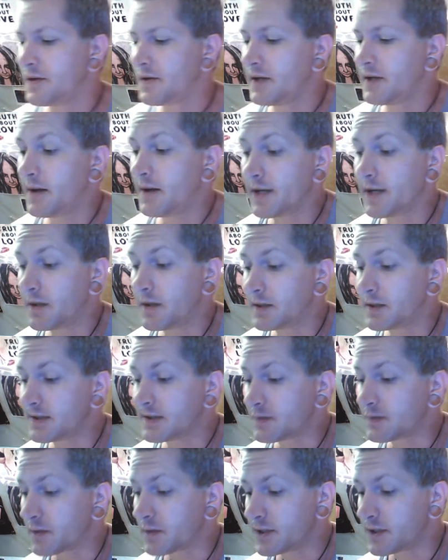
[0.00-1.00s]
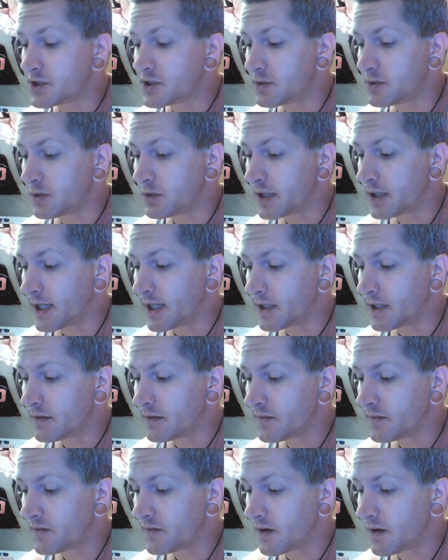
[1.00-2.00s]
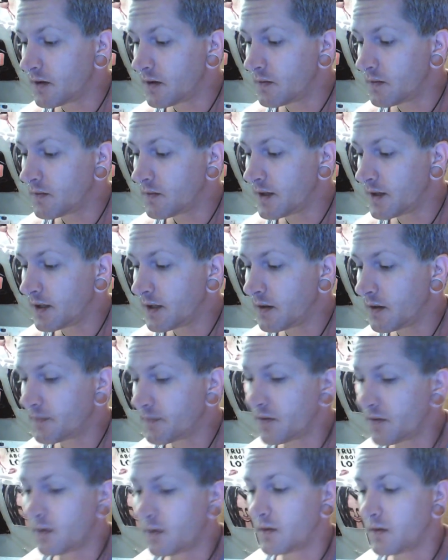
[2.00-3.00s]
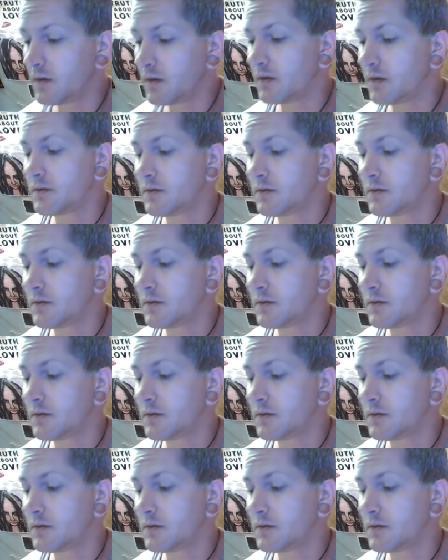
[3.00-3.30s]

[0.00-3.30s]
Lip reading: Now I know at least we're in Tubal Cain, so that helps a whole